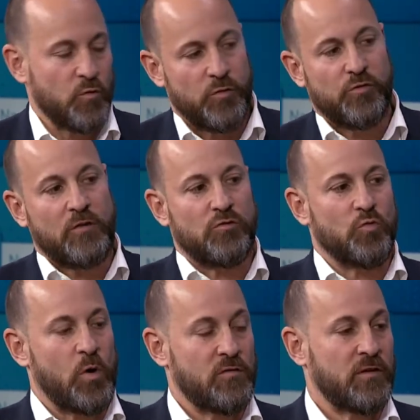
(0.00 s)
So there's not just
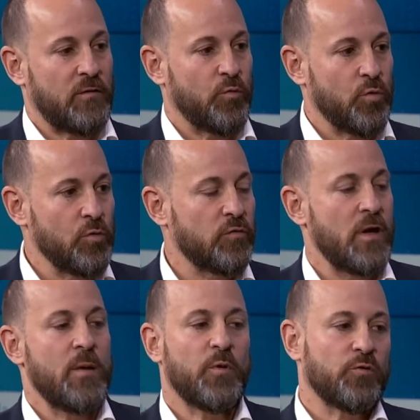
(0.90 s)
one set of rules,
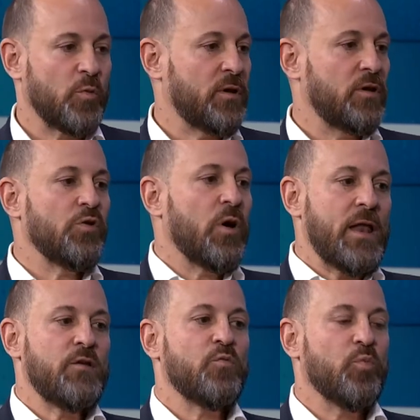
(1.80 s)
but there's one, you know,
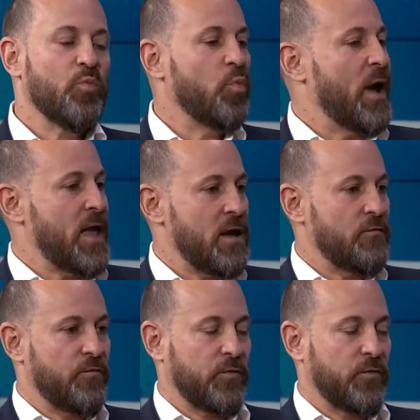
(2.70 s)
any way of